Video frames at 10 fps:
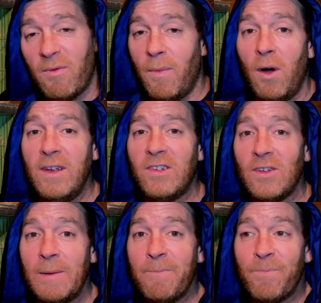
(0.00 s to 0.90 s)
mice.
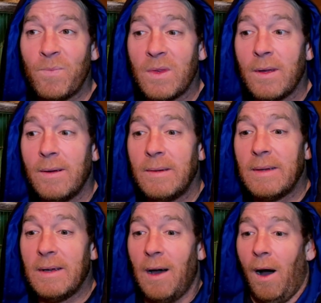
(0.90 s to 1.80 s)

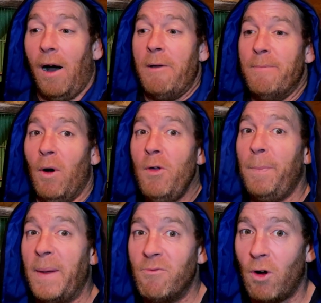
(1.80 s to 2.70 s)
I might
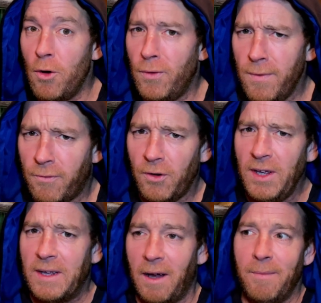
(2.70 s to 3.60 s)
be rodent
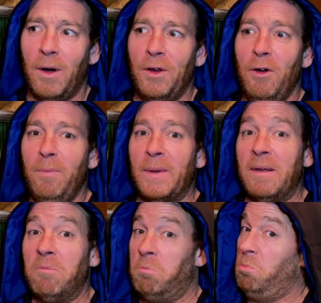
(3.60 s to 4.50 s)
free, I might not be.
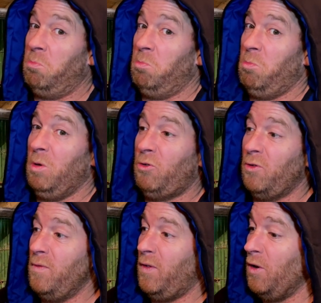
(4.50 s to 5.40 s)
We'll
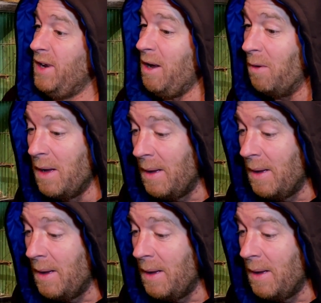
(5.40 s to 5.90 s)
soon find out.